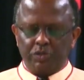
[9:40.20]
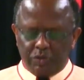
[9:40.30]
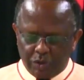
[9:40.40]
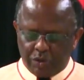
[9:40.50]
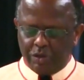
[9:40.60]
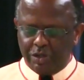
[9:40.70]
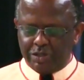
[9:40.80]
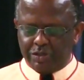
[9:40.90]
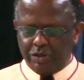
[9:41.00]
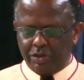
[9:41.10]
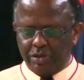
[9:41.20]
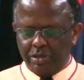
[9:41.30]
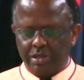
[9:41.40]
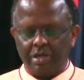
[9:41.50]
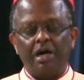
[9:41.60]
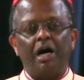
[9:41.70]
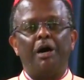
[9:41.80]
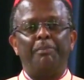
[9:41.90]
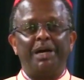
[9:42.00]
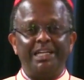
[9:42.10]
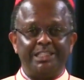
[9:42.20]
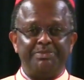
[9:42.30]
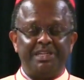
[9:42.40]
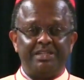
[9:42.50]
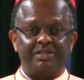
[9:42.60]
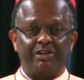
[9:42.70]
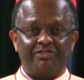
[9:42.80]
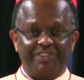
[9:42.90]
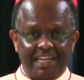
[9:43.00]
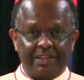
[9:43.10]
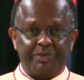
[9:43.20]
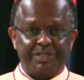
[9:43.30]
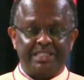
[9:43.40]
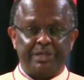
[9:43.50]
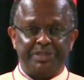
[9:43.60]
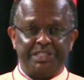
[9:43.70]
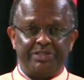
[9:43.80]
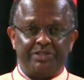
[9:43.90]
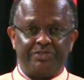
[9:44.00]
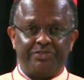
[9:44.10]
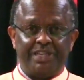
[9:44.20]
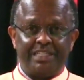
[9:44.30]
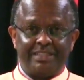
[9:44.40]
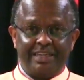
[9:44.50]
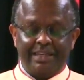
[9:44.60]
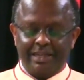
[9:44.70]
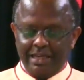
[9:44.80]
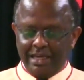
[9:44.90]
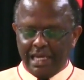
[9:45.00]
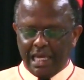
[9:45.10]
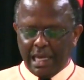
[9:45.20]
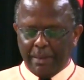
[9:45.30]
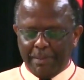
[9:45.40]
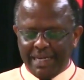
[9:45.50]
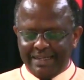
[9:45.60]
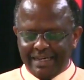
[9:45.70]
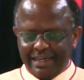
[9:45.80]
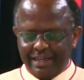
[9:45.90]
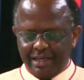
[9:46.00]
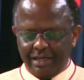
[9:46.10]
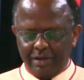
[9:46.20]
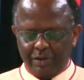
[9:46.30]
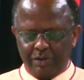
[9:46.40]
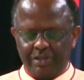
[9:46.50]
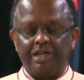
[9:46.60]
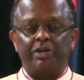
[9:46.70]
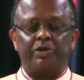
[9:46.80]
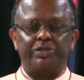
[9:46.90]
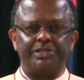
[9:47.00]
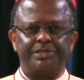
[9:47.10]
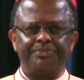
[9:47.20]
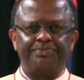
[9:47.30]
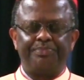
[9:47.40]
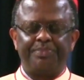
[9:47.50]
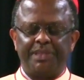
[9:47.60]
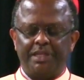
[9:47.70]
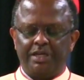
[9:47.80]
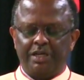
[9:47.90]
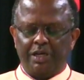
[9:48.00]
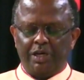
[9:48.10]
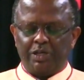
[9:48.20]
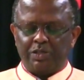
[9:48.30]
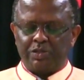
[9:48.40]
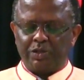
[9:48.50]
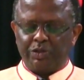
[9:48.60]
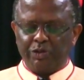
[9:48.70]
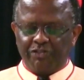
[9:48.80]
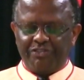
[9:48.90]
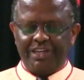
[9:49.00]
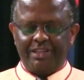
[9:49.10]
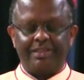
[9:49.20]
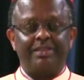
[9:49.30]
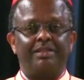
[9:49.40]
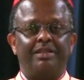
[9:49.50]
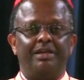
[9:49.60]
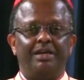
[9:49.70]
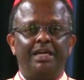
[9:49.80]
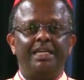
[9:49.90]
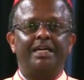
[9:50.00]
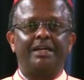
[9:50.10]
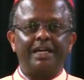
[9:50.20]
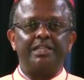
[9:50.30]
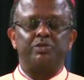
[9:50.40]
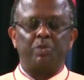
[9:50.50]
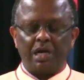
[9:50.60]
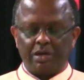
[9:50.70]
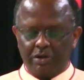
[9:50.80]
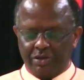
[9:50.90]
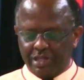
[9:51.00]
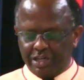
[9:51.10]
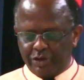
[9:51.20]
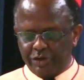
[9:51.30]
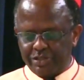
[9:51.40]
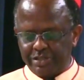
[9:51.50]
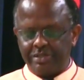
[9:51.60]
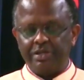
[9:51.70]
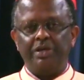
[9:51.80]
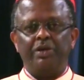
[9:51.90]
took also our punishment of death, which is the wages of sin, by dying on the cross. So through faith in Christ's work on the cross,